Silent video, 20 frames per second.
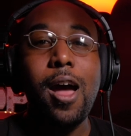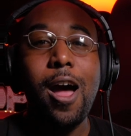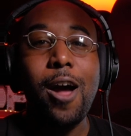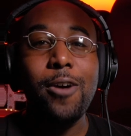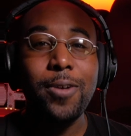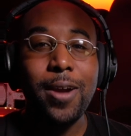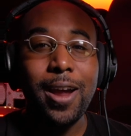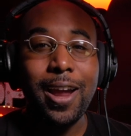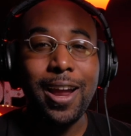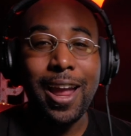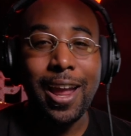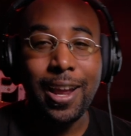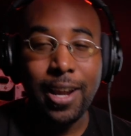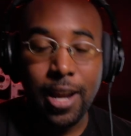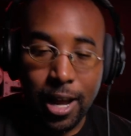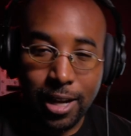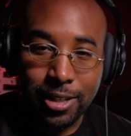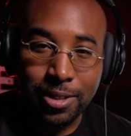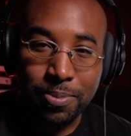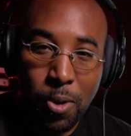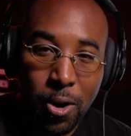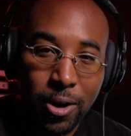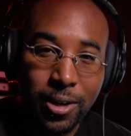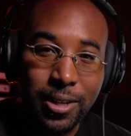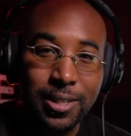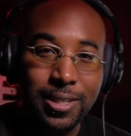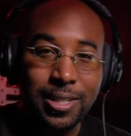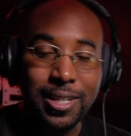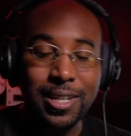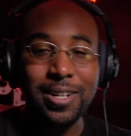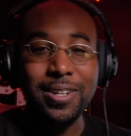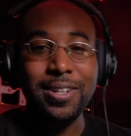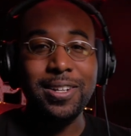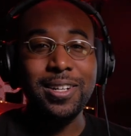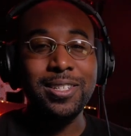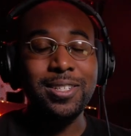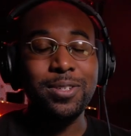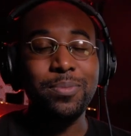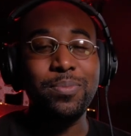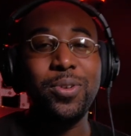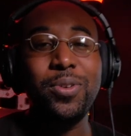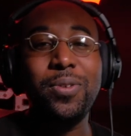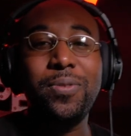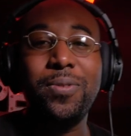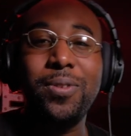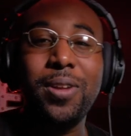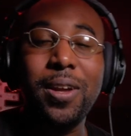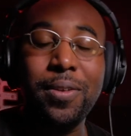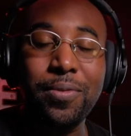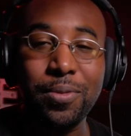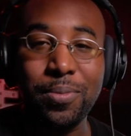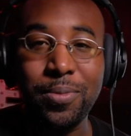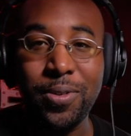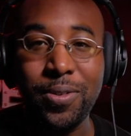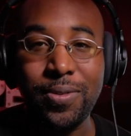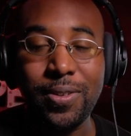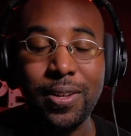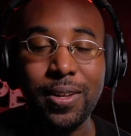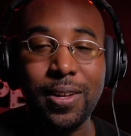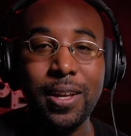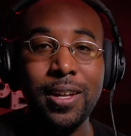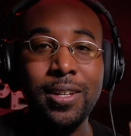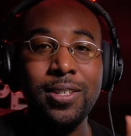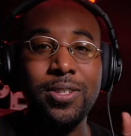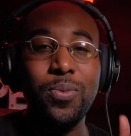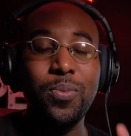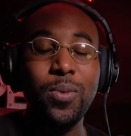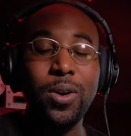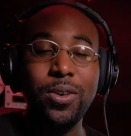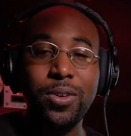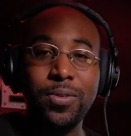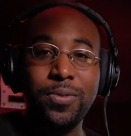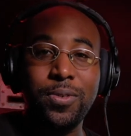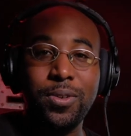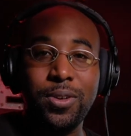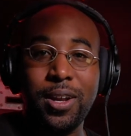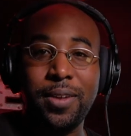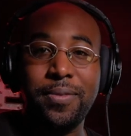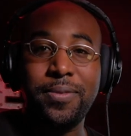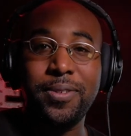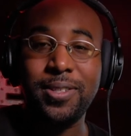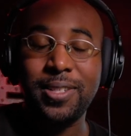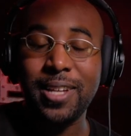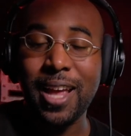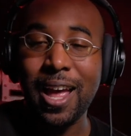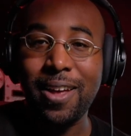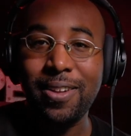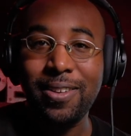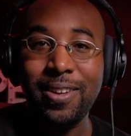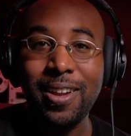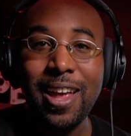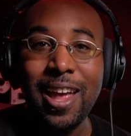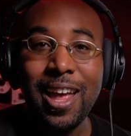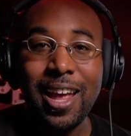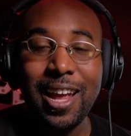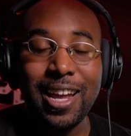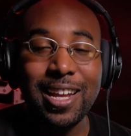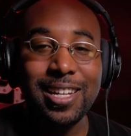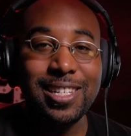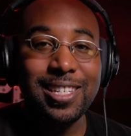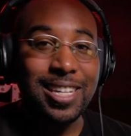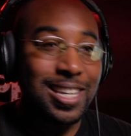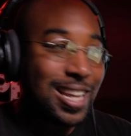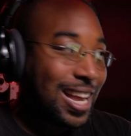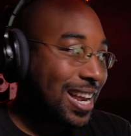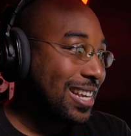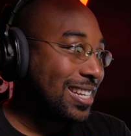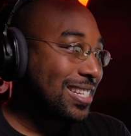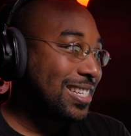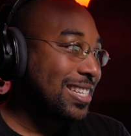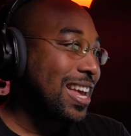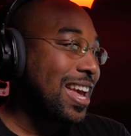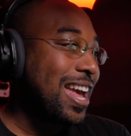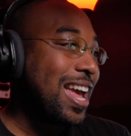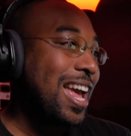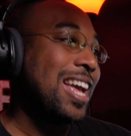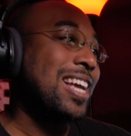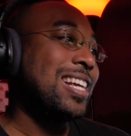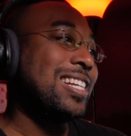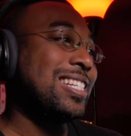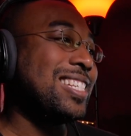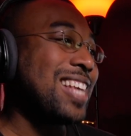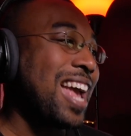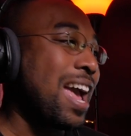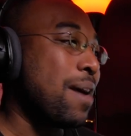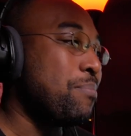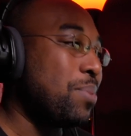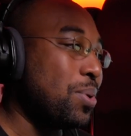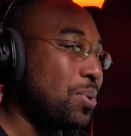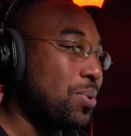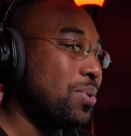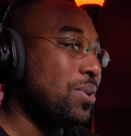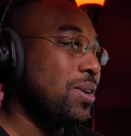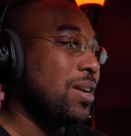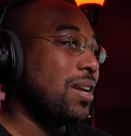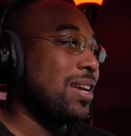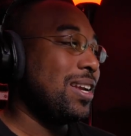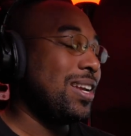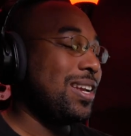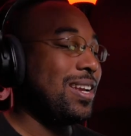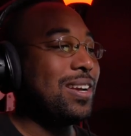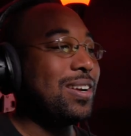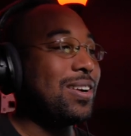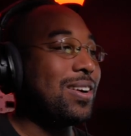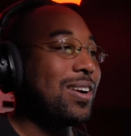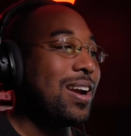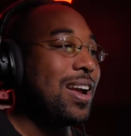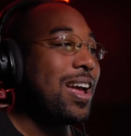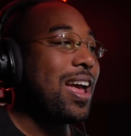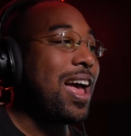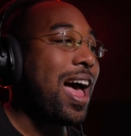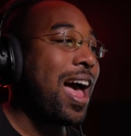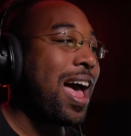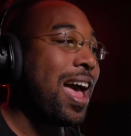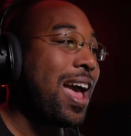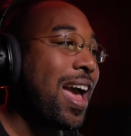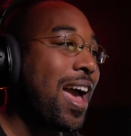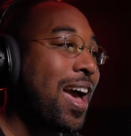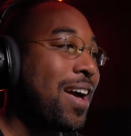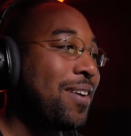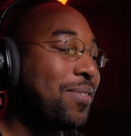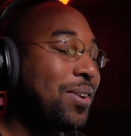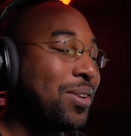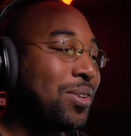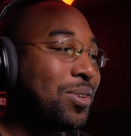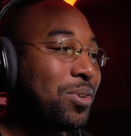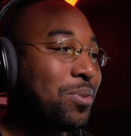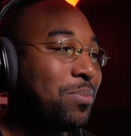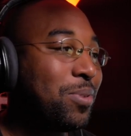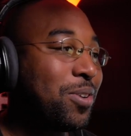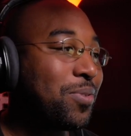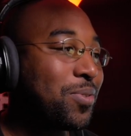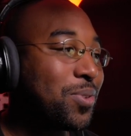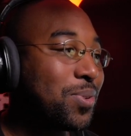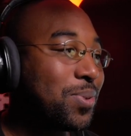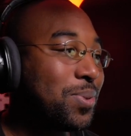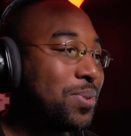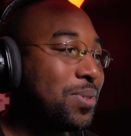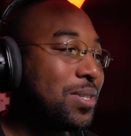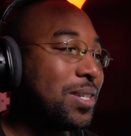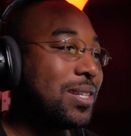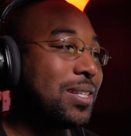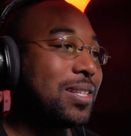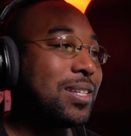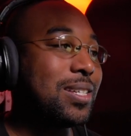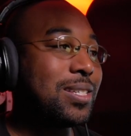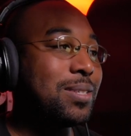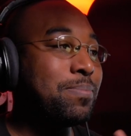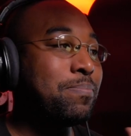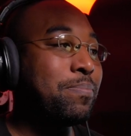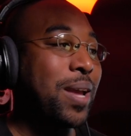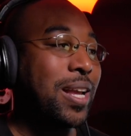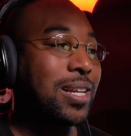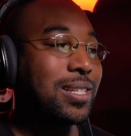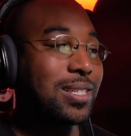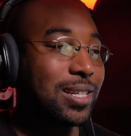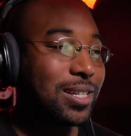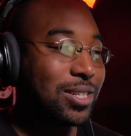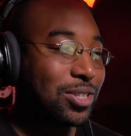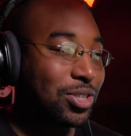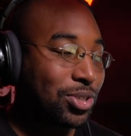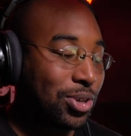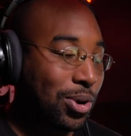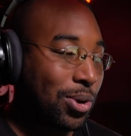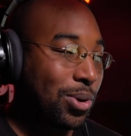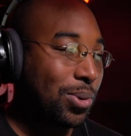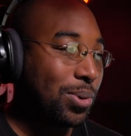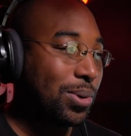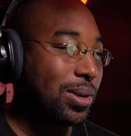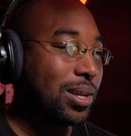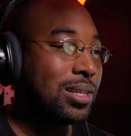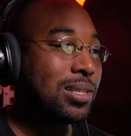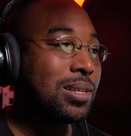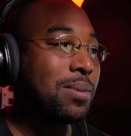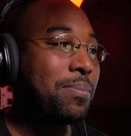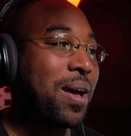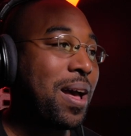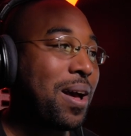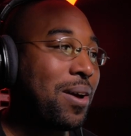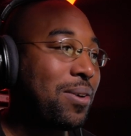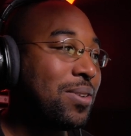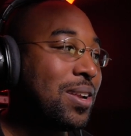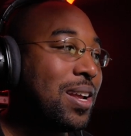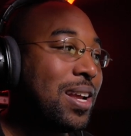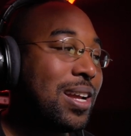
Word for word: All right, hey guys, Marcus here. It's a beautiful day for music. It's a wonderful day for sound. In today's example here, I have a little bit of cruising. This basic show is about